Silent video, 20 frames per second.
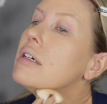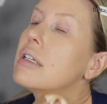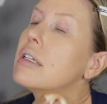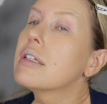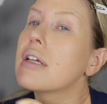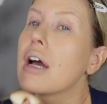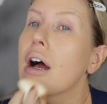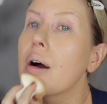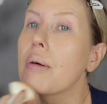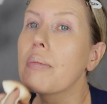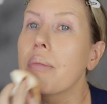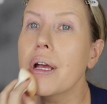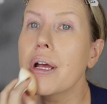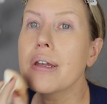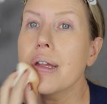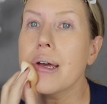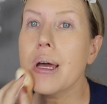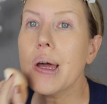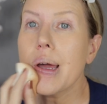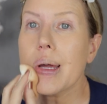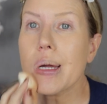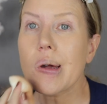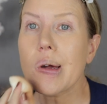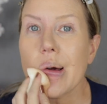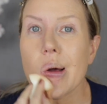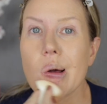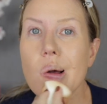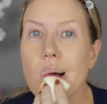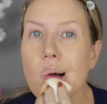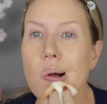down my
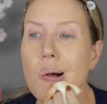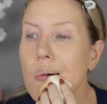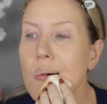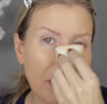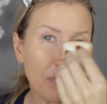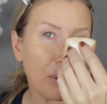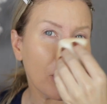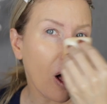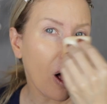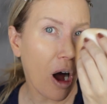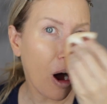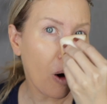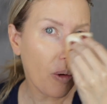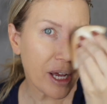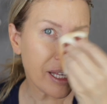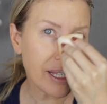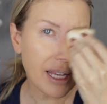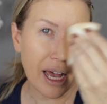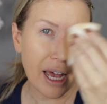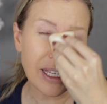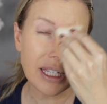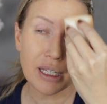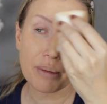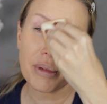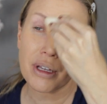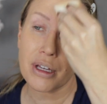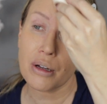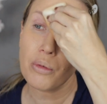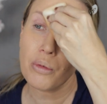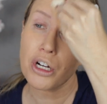neck, People always ask
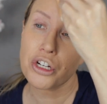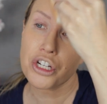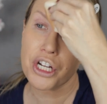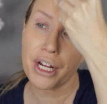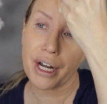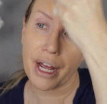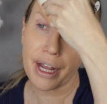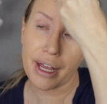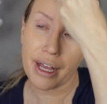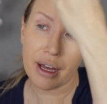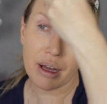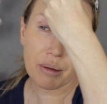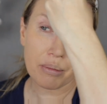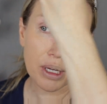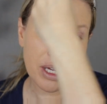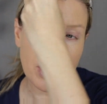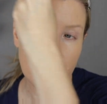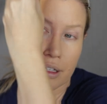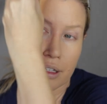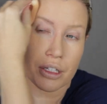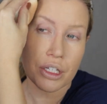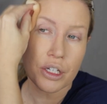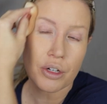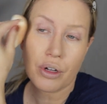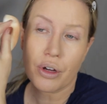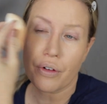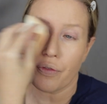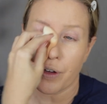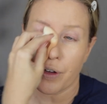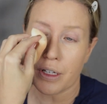me what shade I am in
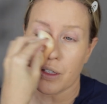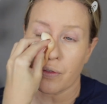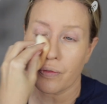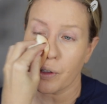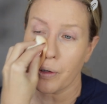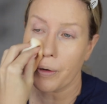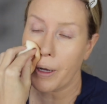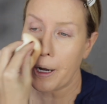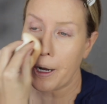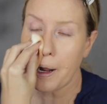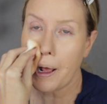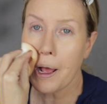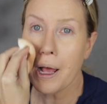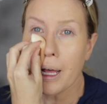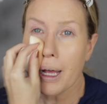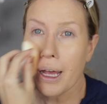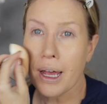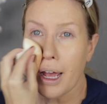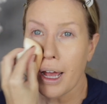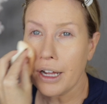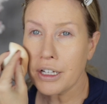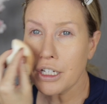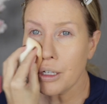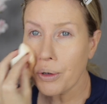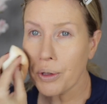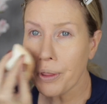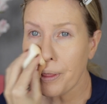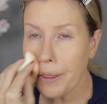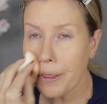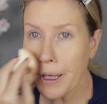Studio Fix Fluid, and you
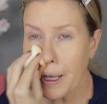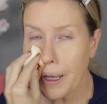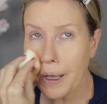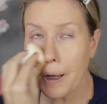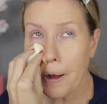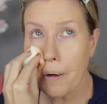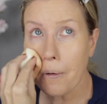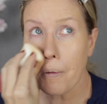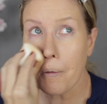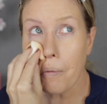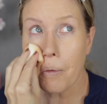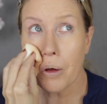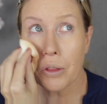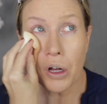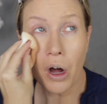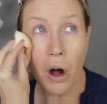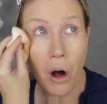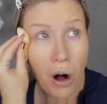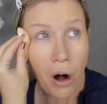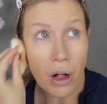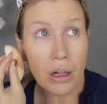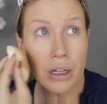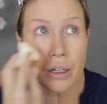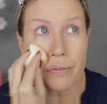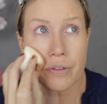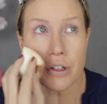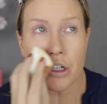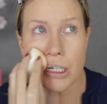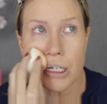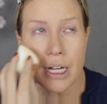would think with all
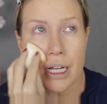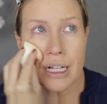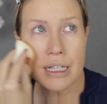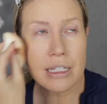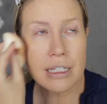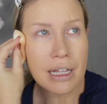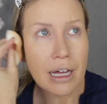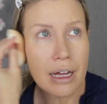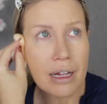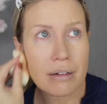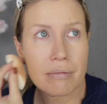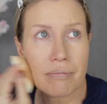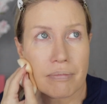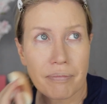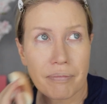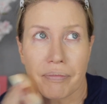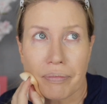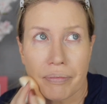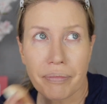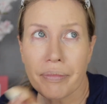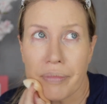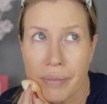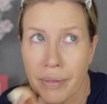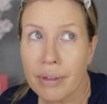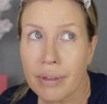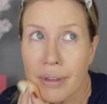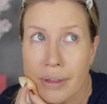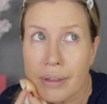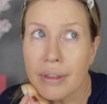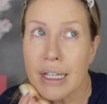of the shades that
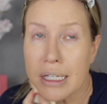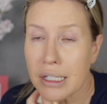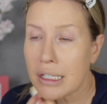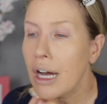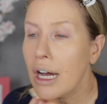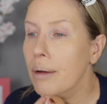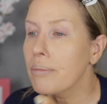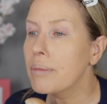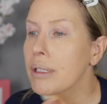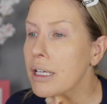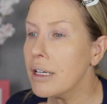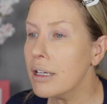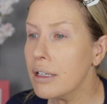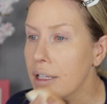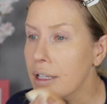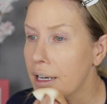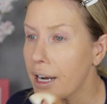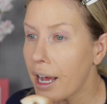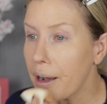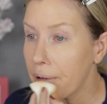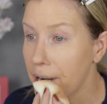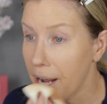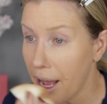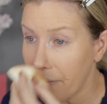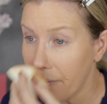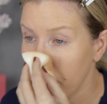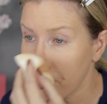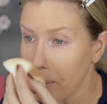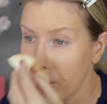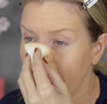this comes in that I would
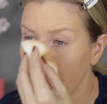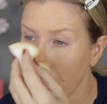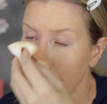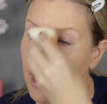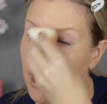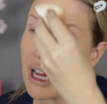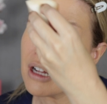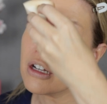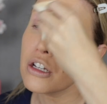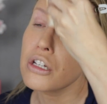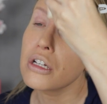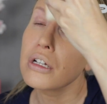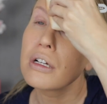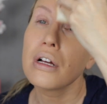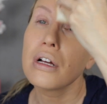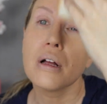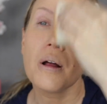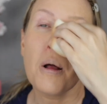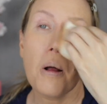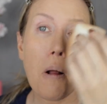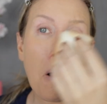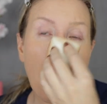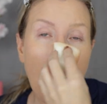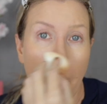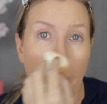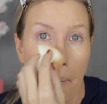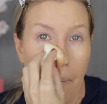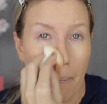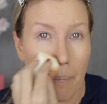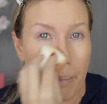have a perfect match,
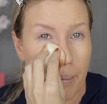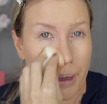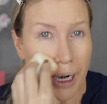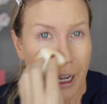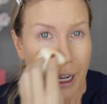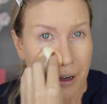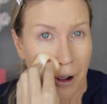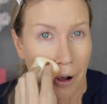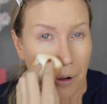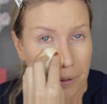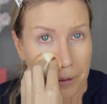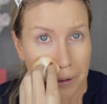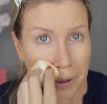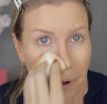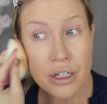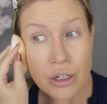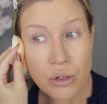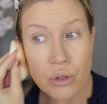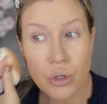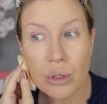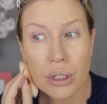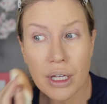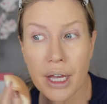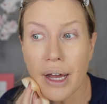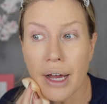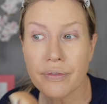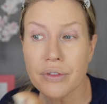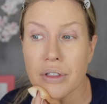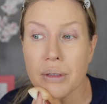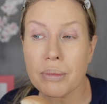but I don't. I usually
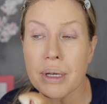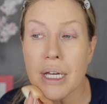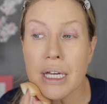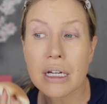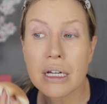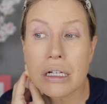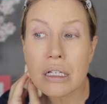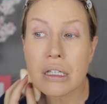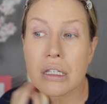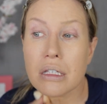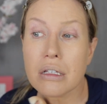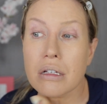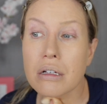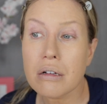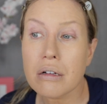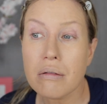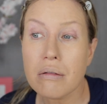have to mix.